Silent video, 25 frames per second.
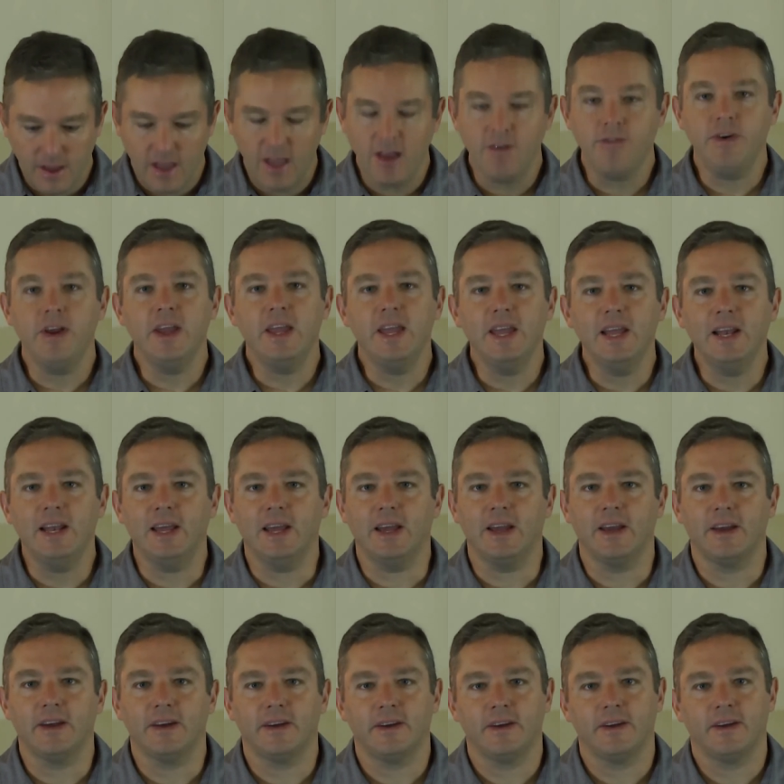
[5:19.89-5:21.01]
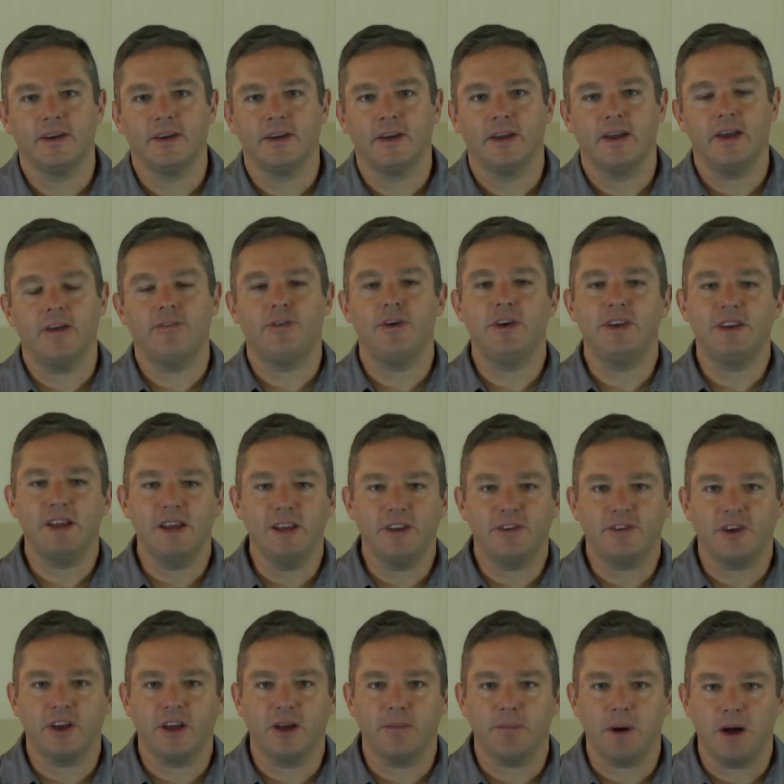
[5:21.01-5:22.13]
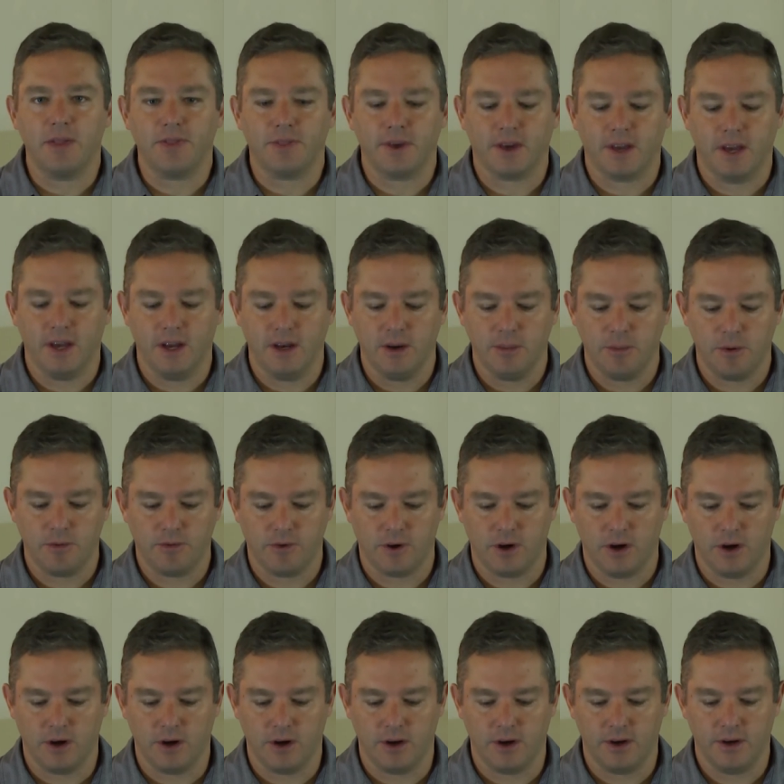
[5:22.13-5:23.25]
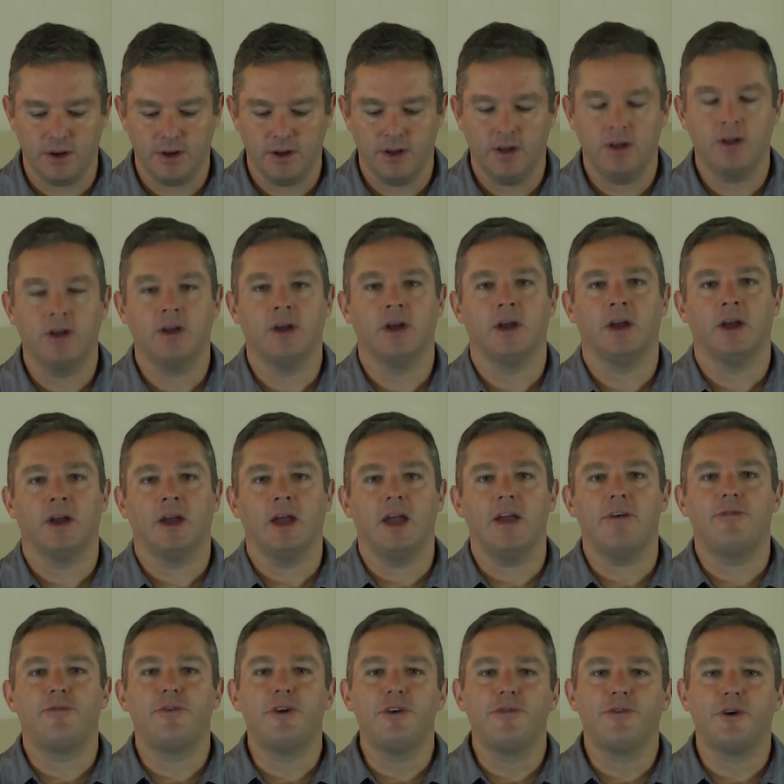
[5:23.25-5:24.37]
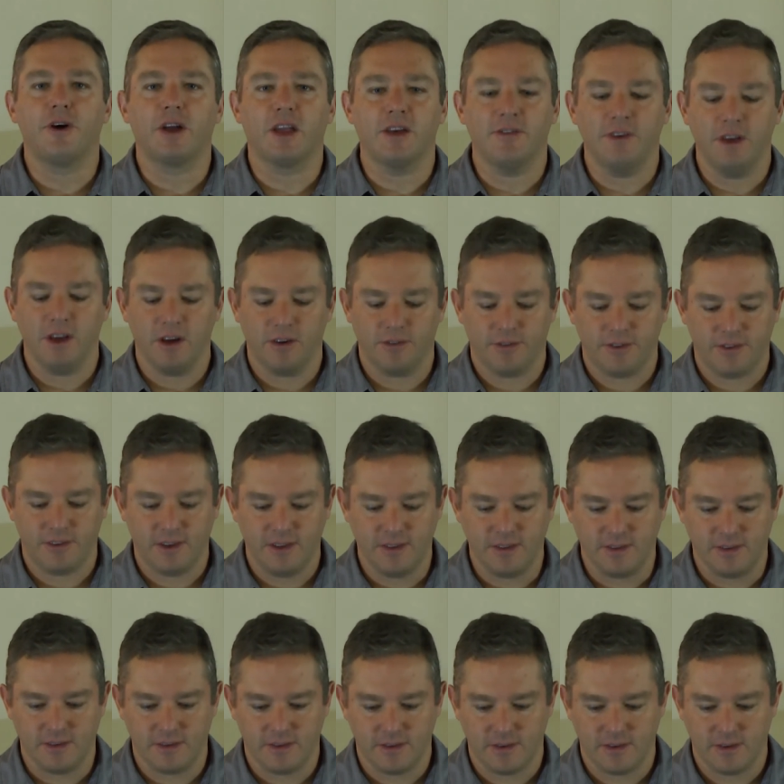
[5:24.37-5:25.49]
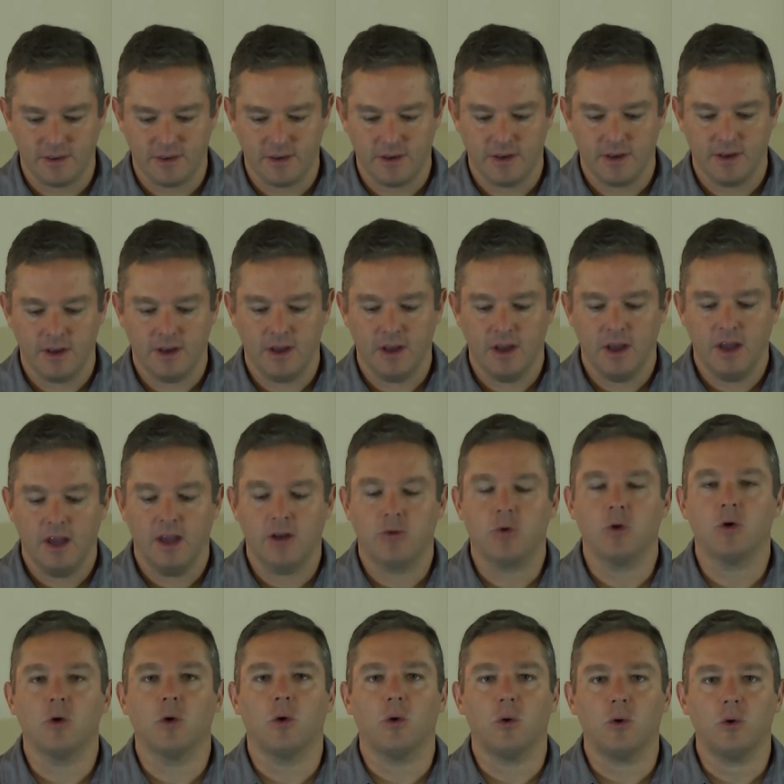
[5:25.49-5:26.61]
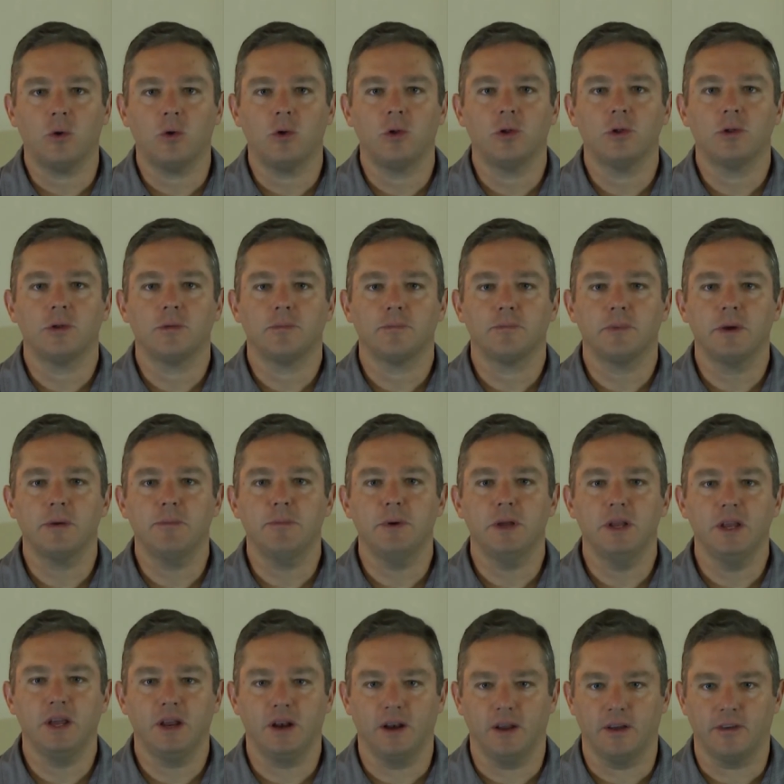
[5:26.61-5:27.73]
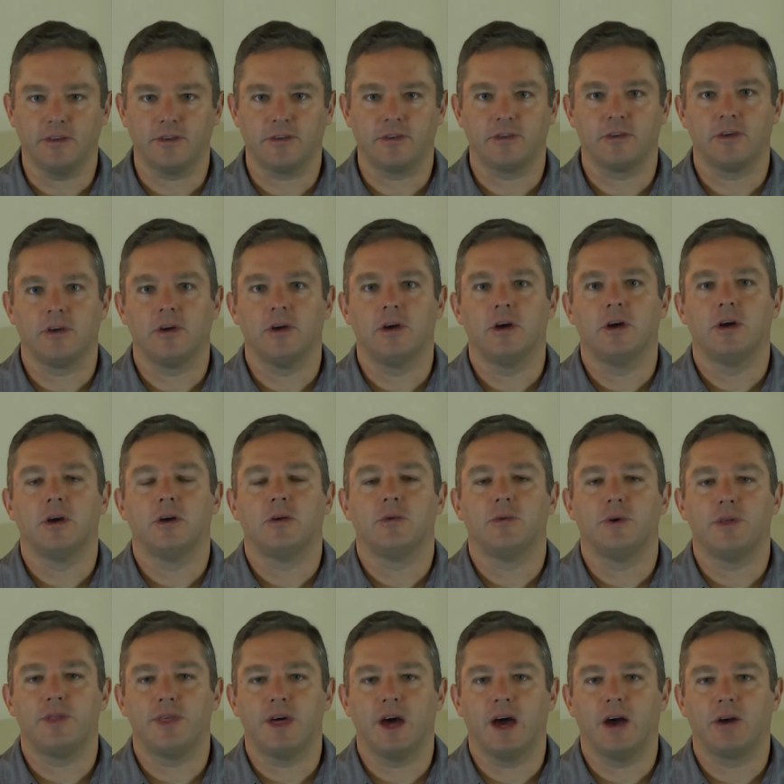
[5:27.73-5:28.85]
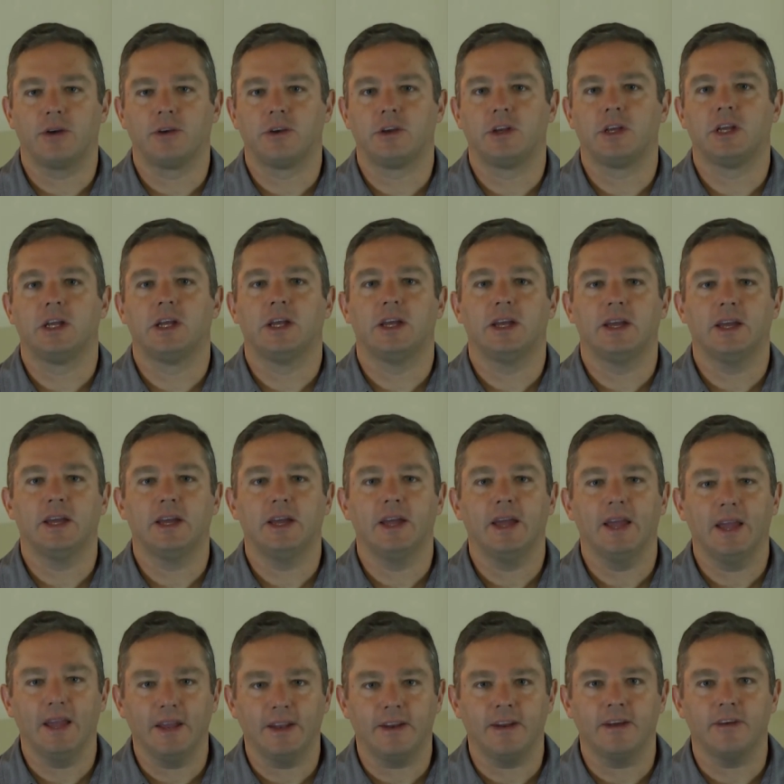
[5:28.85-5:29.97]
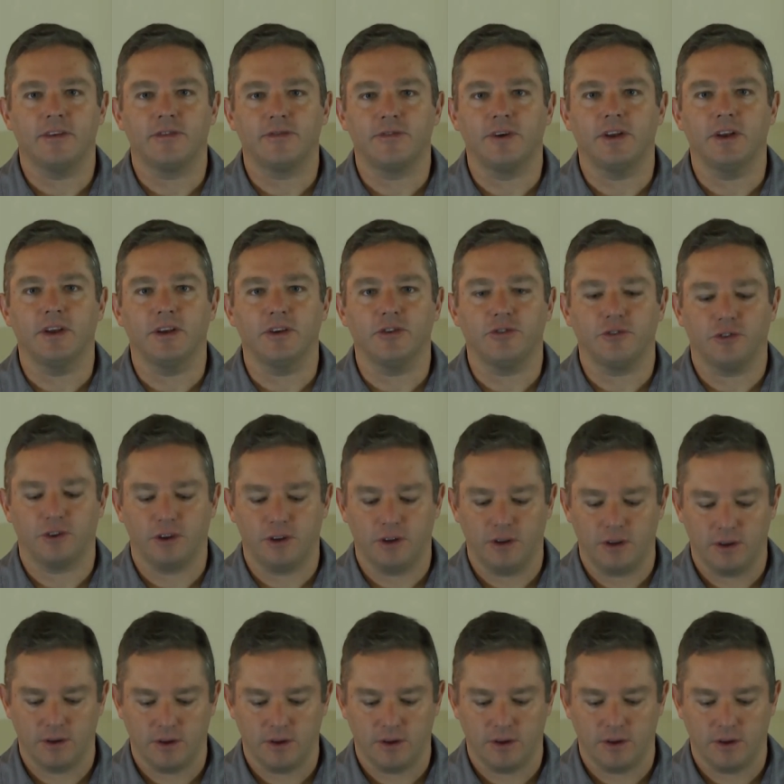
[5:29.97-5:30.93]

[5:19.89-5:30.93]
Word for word: Every healing, every teaching about the kingdom of God, every forgiving of sins, it would all be meaningless without it is finished.